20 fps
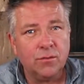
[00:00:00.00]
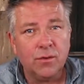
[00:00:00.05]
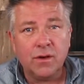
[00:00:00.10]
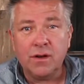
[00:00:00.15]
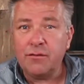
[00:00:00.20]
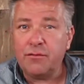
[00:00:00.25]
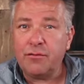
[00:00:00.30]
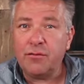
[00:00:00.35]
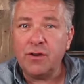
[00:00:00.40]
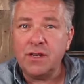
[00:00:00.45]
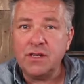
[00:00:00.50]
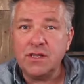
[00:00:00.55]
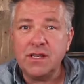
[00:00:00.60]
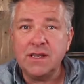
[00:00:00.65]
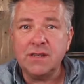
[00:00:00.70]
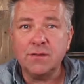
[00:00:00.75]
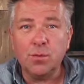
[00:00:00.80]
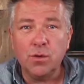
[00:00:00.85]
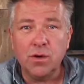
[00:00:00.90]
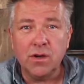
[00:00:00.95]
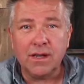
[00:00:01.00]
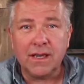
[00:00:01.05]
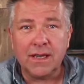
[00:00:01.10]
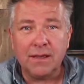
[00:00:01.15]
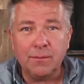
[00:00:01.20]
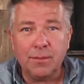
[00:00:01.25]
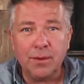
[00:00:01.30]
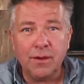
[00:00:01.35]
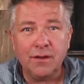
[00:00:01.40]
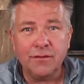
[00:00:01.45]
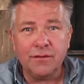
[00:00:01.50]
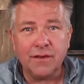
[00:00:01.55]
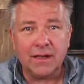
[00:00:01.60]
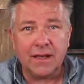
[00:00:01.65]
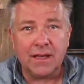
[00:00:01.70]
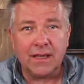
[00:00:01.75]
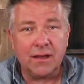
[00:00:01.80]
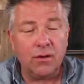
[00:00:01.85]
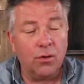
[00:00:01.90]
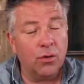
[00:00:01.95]
when a fridge is working
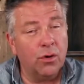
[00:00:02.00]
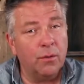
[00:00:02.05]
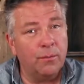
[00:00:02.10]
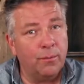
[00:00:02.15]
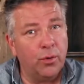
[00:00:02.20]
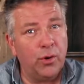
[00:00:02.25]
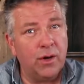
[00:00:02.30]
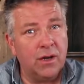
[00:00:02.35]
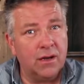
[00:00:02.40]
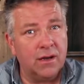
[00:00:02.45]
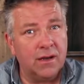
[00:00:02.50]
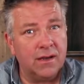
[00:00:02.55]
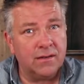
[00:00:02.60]
perfectly or a boiler